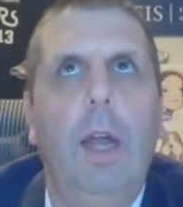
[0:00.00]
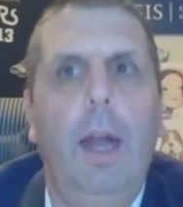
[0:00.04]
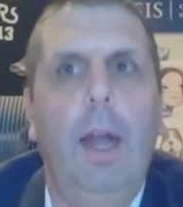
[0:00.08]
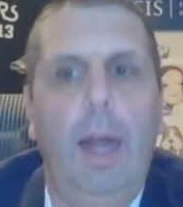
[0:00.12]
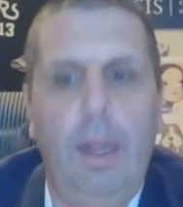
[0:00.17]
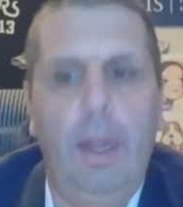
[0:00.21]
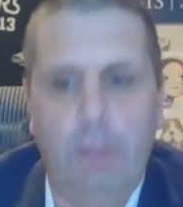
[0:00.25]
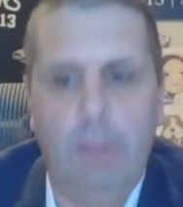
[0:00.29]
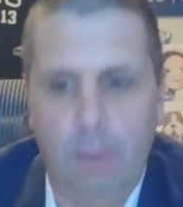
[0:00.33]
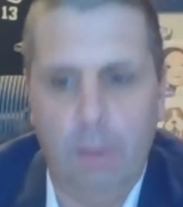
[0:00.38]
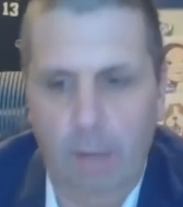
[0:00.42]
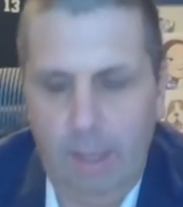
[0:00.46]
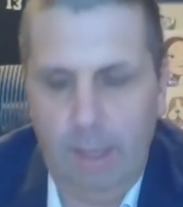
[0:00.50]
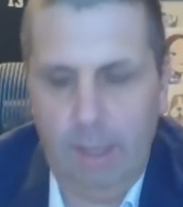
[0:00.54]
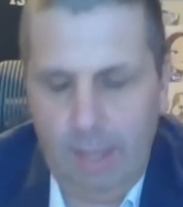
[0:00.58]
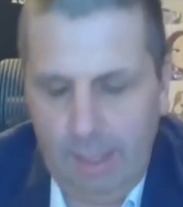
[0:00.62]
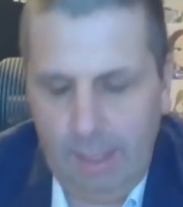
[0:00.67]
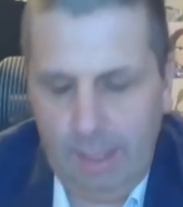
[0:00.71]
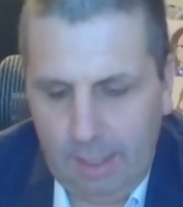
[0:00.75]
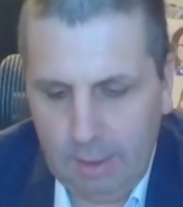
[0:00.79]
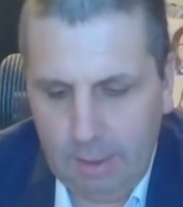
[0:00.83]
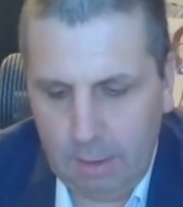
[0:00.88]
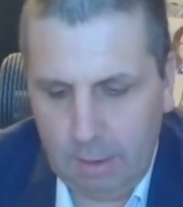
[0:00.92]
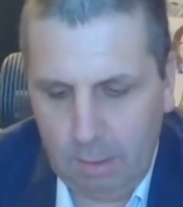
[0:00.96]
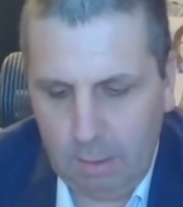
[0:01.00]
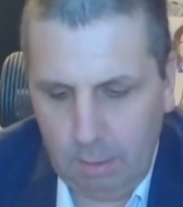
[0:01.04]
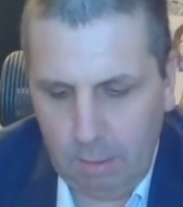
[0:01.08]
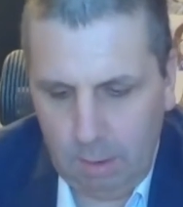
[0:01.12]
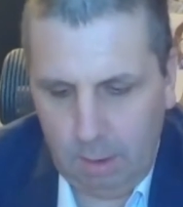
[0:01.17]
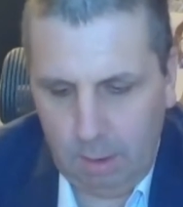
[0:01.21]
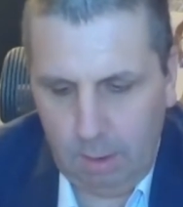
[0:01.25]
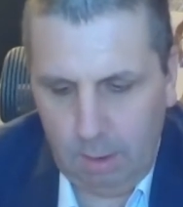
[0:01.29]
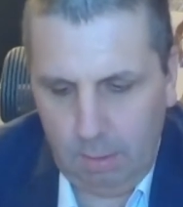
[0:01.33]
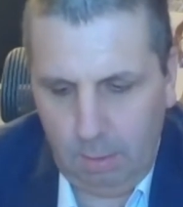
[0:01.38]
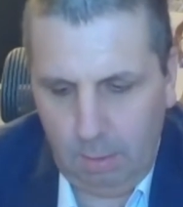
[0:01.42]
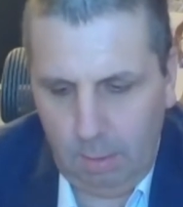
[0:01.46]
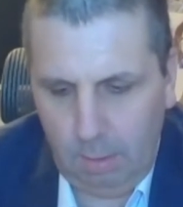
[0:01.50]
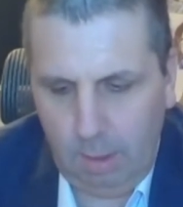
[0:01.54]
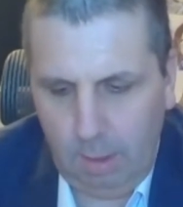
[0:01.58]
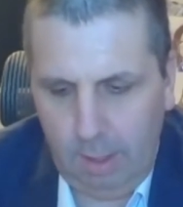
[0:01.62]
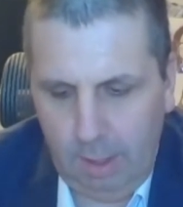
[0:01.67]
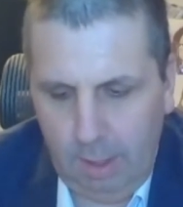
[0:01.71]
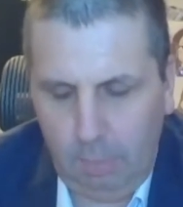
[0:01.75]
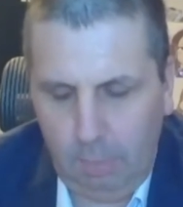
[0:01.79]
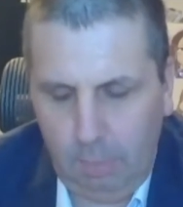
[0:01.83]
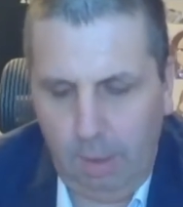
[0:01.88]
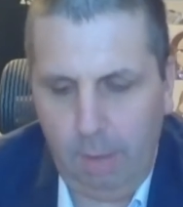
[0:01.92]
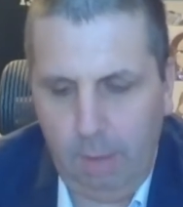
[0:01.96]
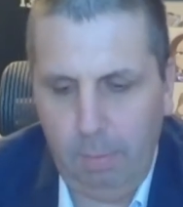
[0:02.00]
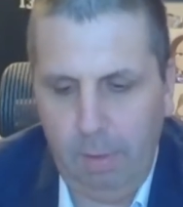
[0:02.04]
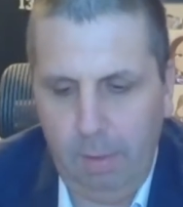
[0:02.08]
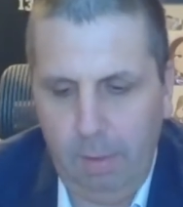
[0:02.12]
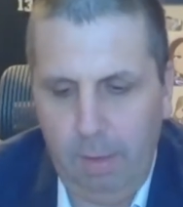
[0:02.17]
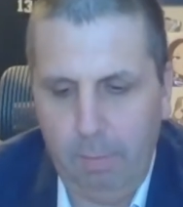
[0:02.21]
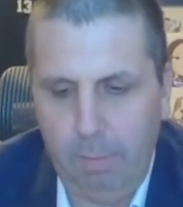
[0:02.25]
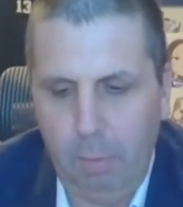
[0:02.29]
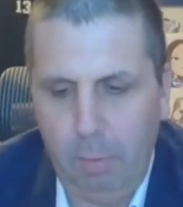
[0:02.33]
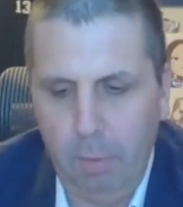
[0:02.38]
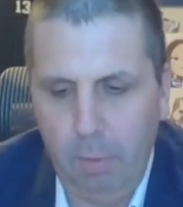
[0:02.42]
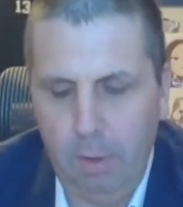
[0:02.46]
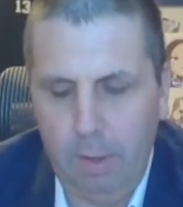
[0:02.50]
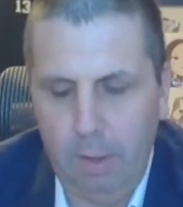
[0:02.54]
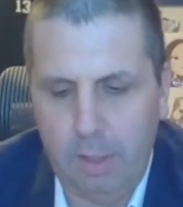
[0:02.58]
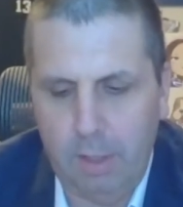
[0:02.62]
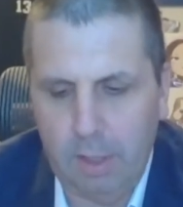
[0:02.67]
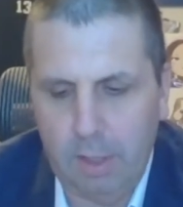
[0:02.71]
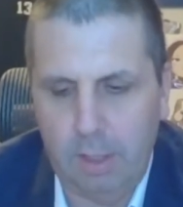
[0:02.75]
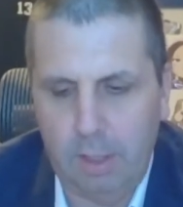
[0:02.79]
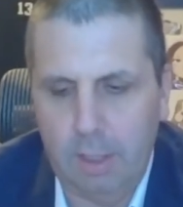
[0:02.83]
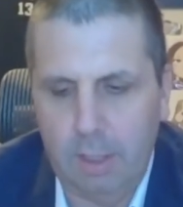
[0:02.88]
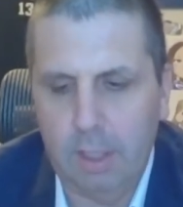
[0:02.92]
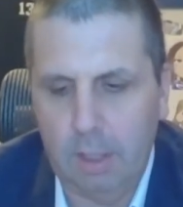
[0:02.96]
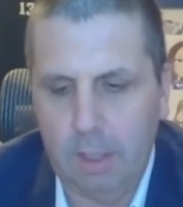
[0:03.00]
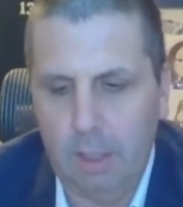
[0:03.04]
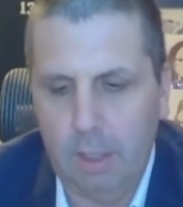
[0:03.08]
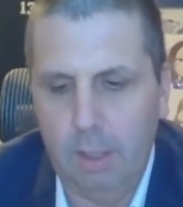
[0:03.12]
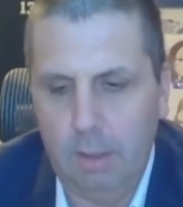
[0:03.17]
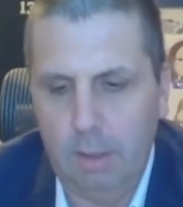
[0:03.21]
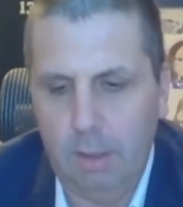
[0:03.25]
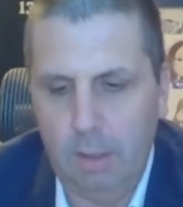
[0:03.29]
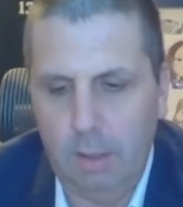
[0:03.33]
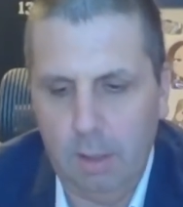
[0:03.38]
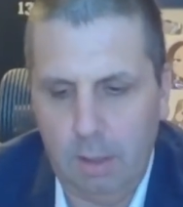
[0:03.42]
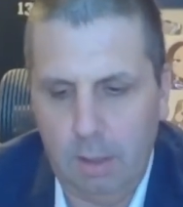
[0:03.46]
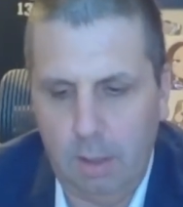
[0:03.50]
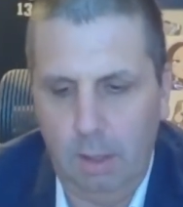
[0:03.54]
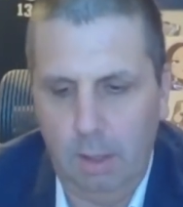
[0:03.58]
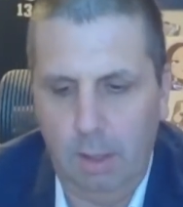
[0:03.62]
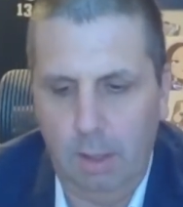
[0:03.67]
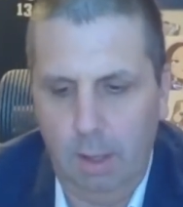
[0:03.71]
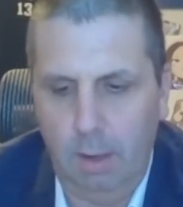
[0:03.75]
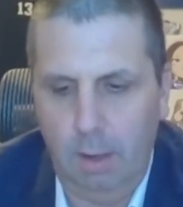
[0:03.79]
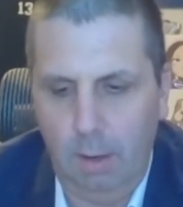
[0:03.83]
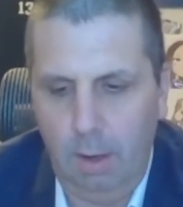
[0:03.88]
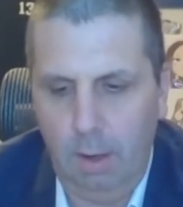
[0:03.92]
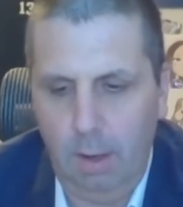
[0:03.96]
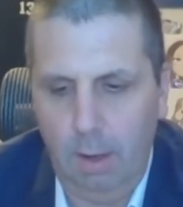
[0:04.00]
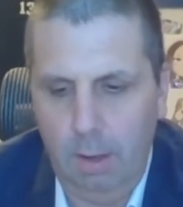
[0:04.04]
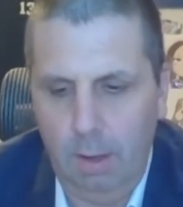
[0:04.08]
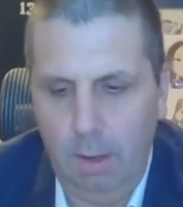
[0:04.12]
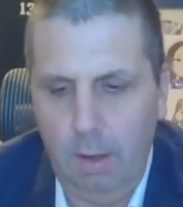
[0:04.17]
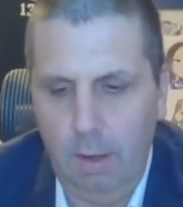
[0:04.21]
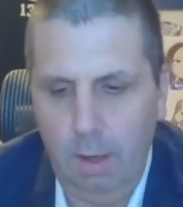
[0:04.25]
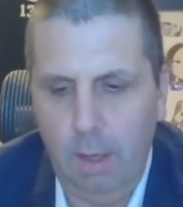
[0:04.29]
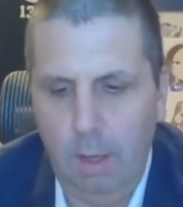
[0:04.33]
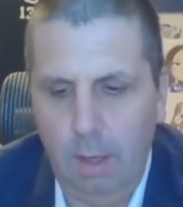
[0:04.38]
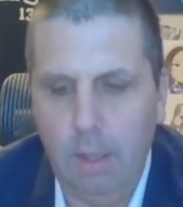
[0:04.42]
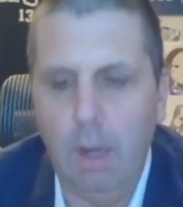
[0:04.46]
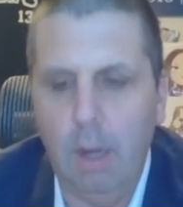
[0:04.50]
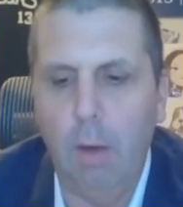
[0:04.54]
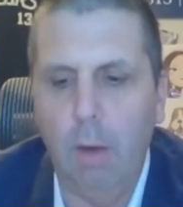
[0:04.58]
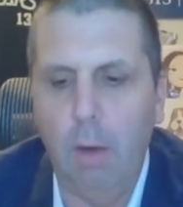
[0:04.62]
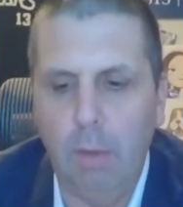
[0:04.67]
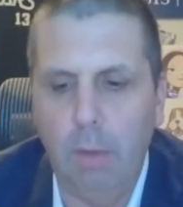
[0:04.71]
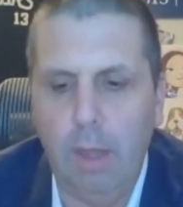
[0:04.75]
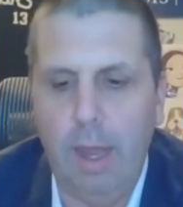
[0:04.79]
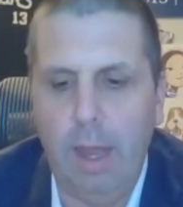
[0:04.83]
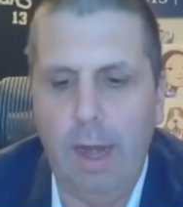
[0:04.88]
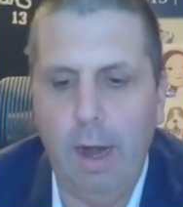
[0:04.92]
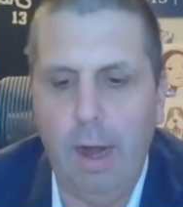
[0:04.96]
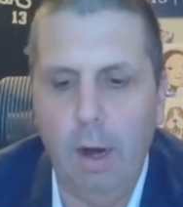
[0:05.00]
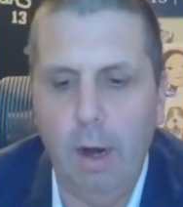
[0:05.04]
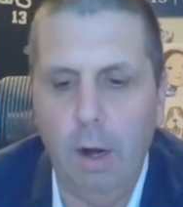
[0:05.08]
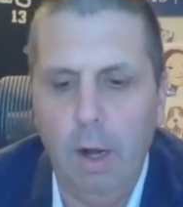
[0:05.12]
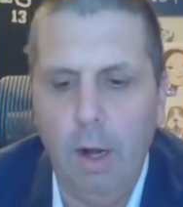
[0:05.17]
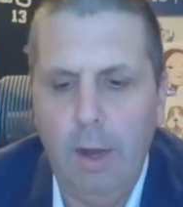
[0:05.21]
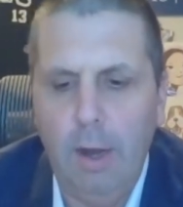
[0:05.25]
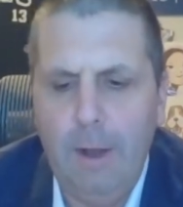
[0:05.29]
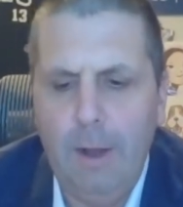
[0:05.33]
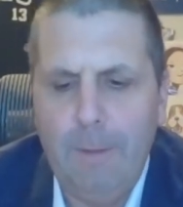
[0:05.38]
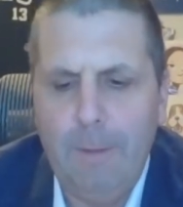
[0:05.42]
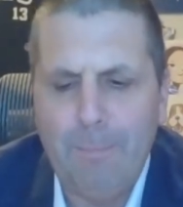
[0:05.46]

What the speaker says: so I think that's incredibly important. Just a note there.